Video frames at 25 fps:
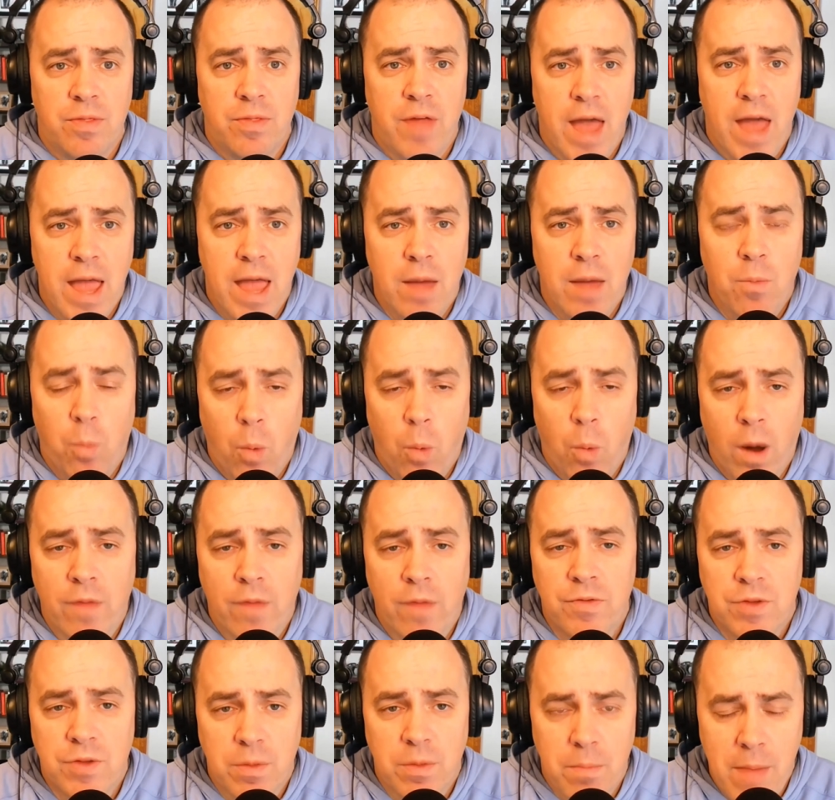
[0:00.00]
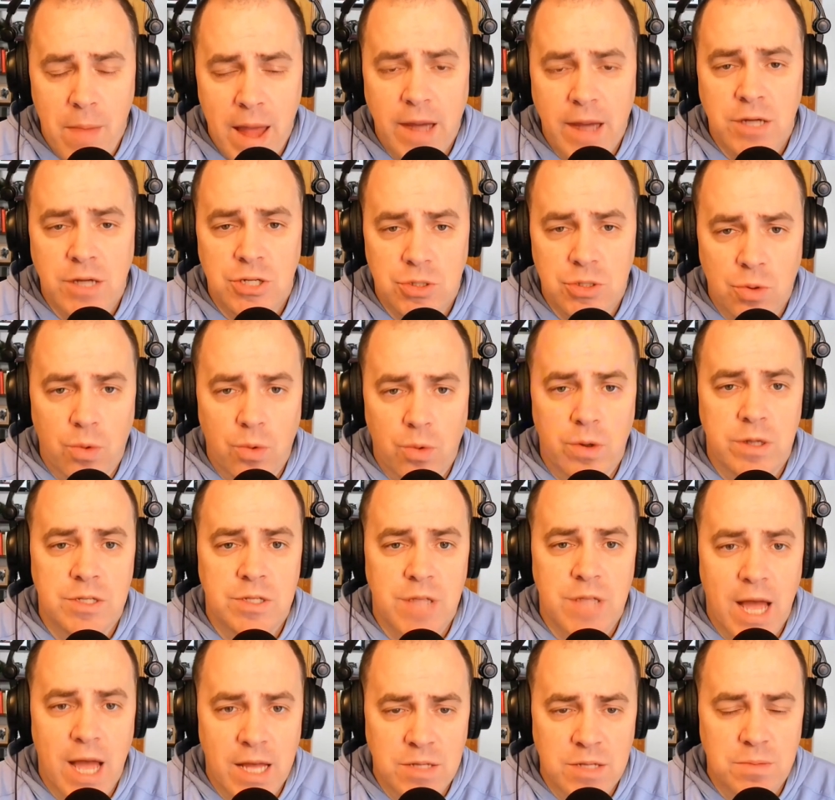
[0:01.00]
they want to make sure
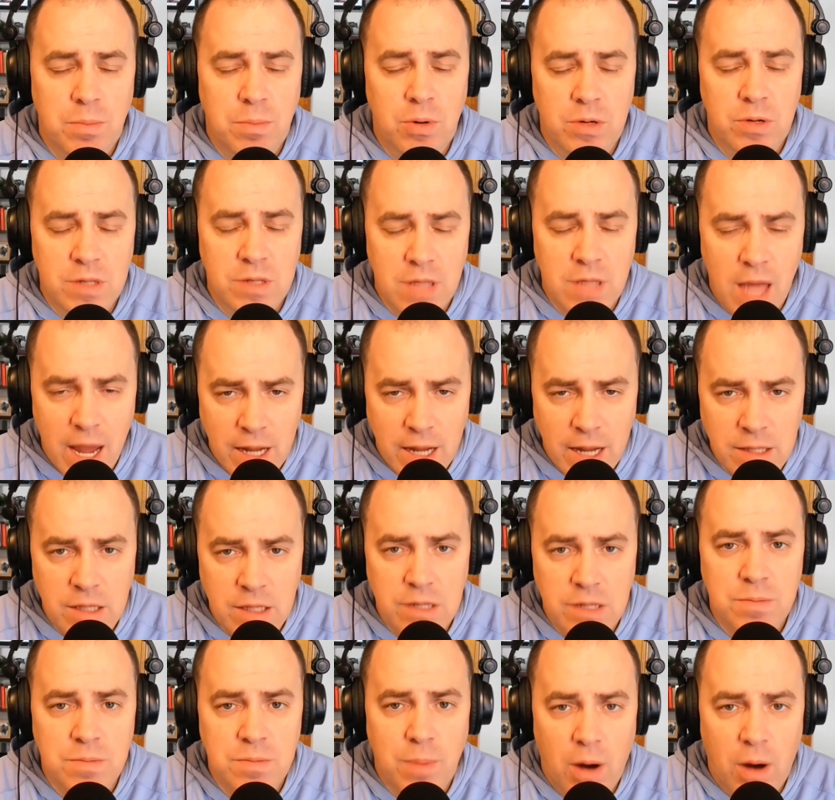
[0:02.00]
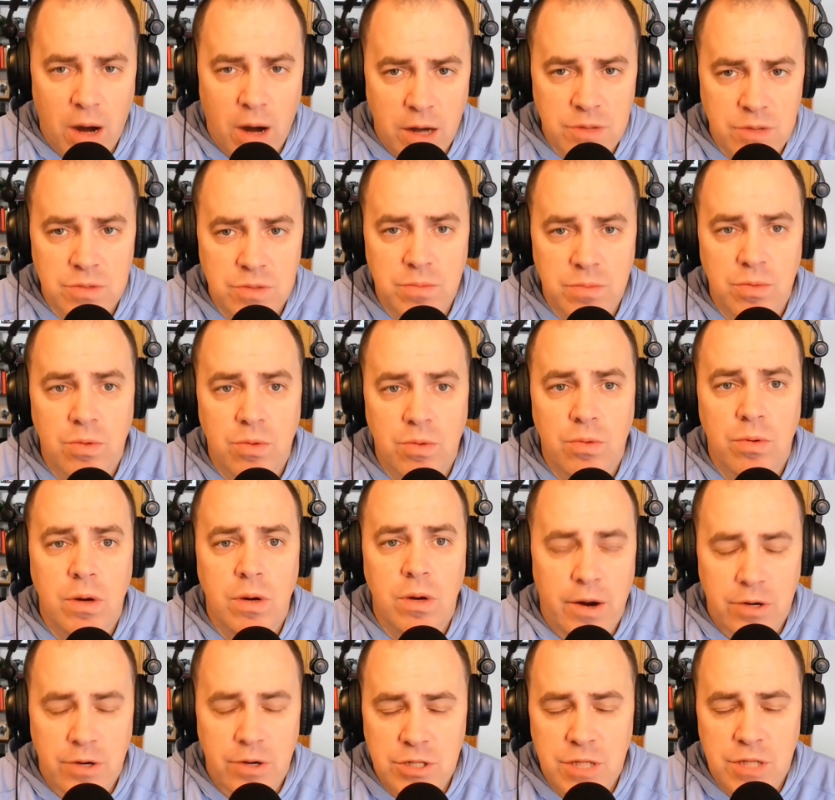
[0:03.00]
is as protected as possible,
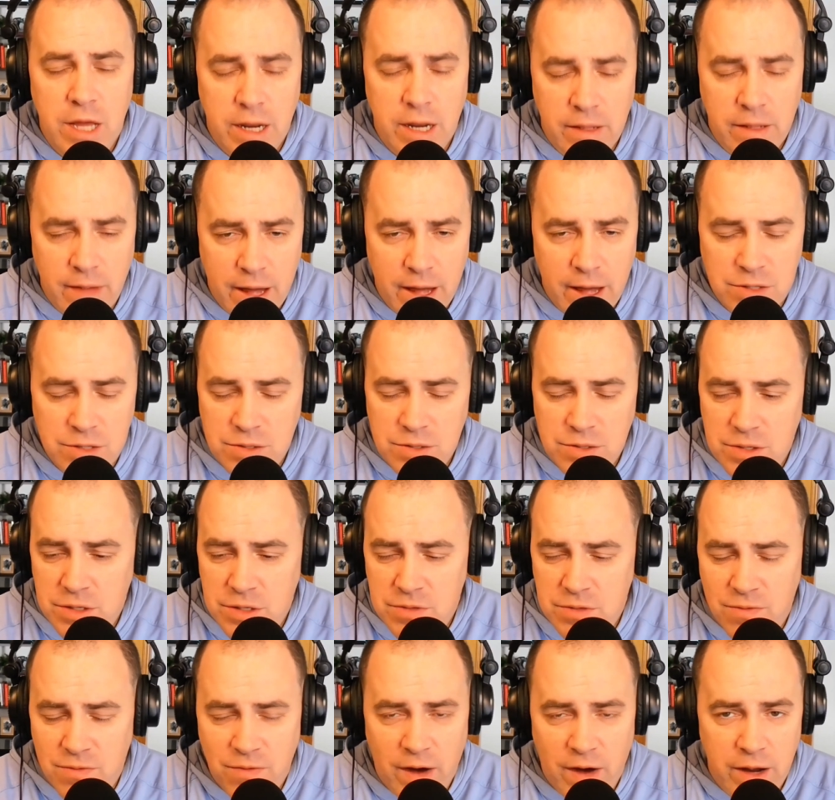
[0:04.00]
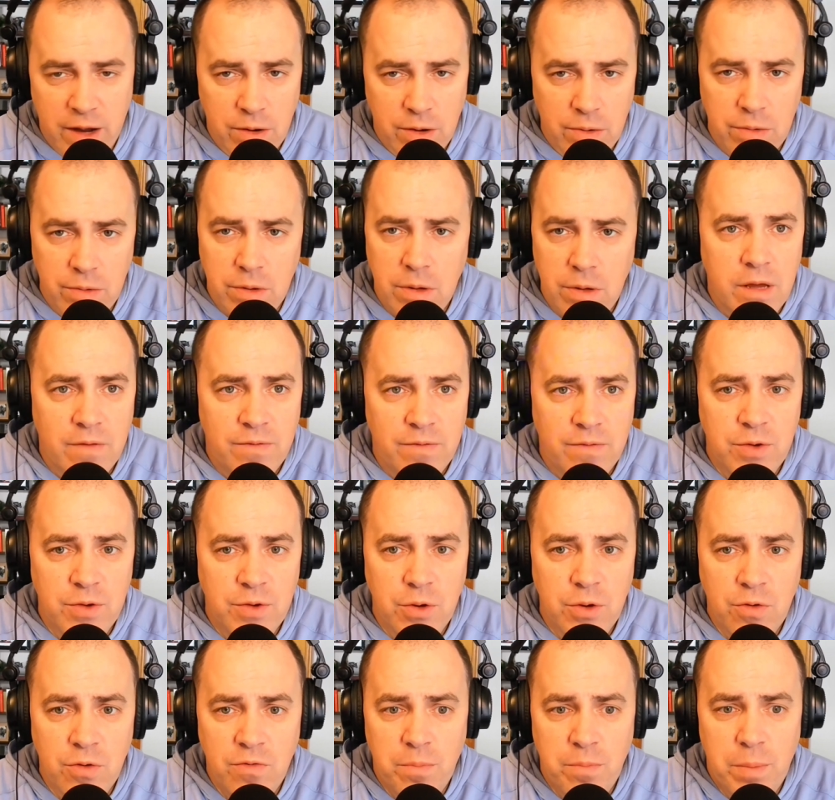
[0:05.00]
understanding that is vital. If
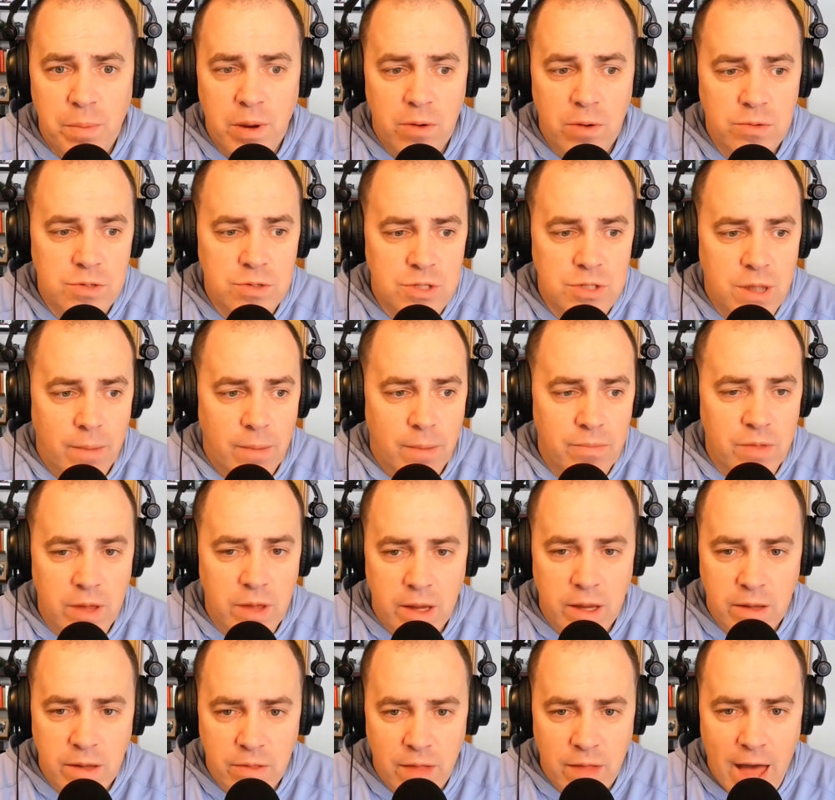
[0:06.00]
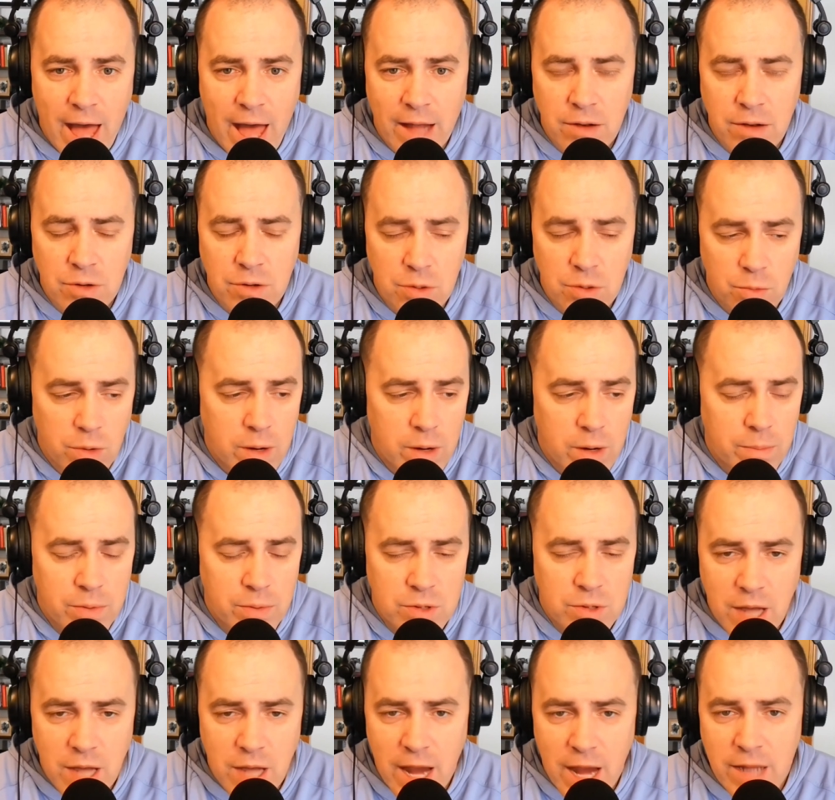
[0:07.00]
you've built something that you want to
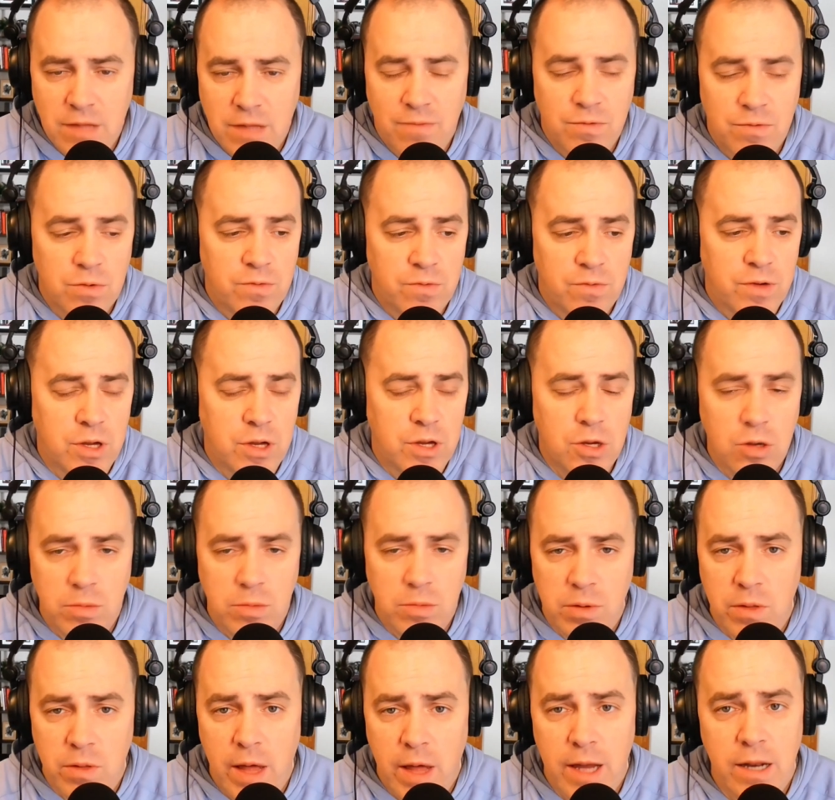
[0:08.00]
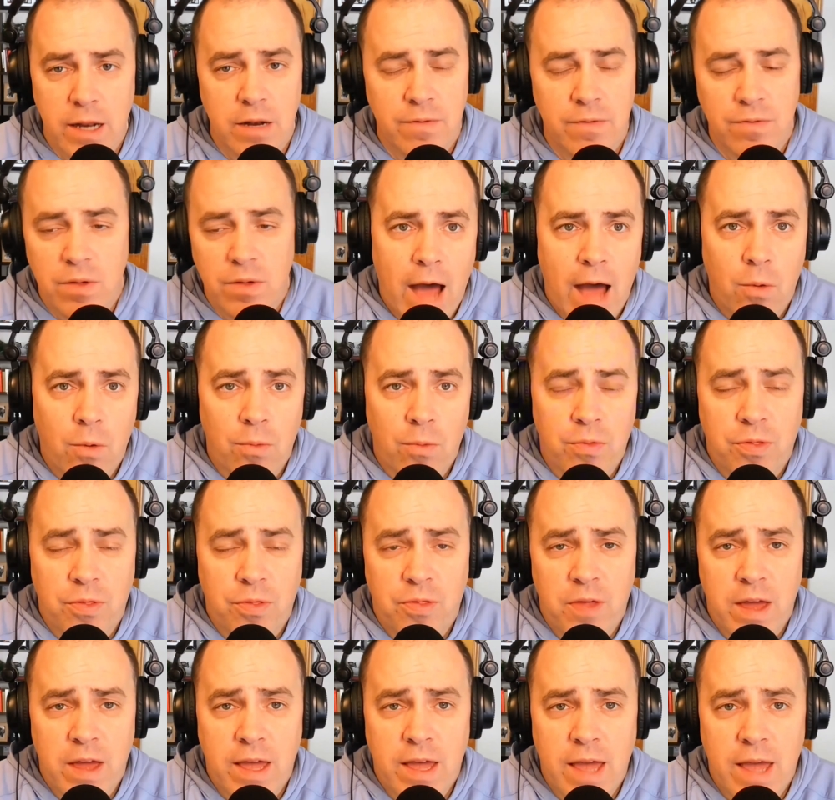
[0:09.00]
protect, if you've accumulated, I don't
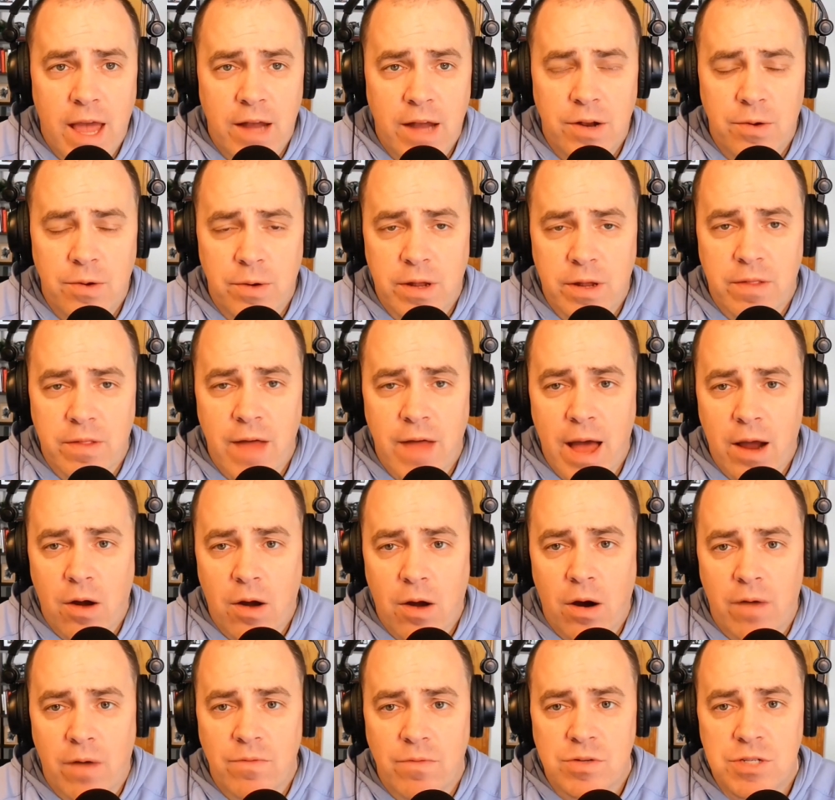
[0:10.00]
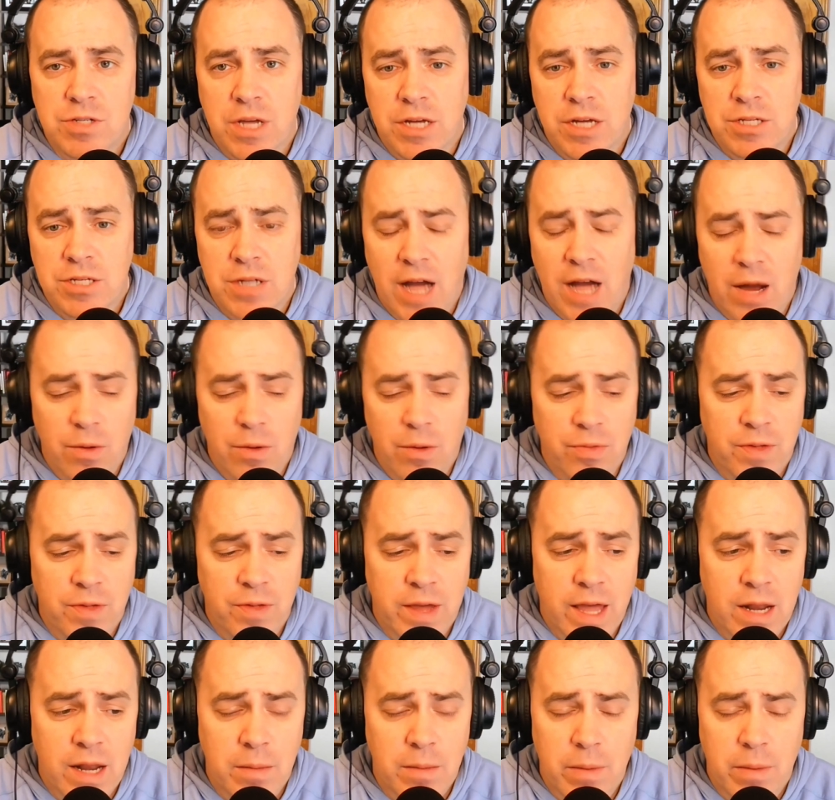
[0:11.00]
think entering that conversation, I don't
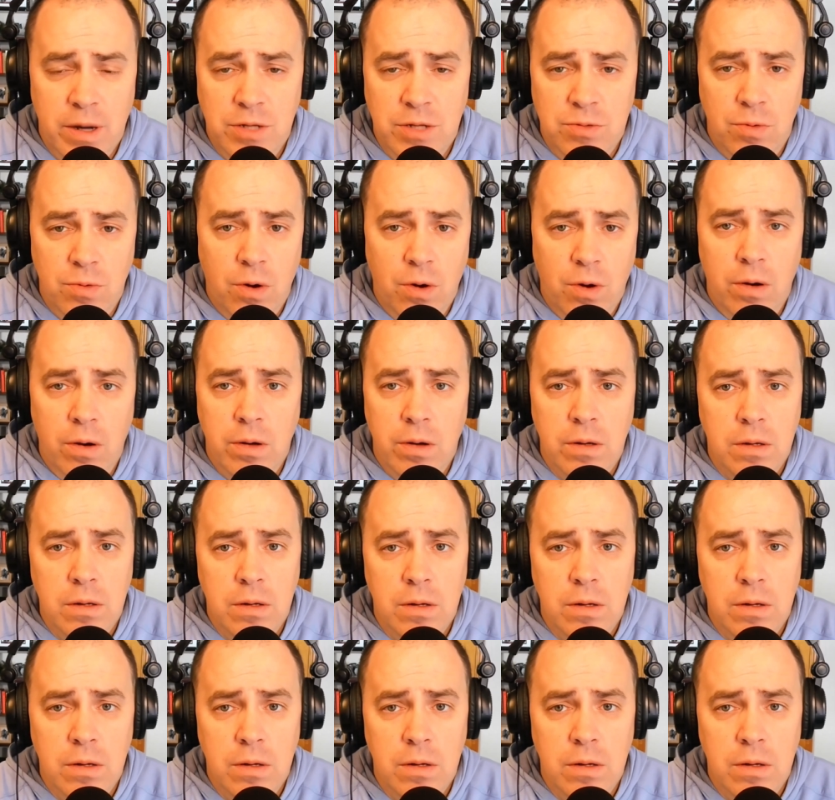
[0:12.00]
think anybody's wrong.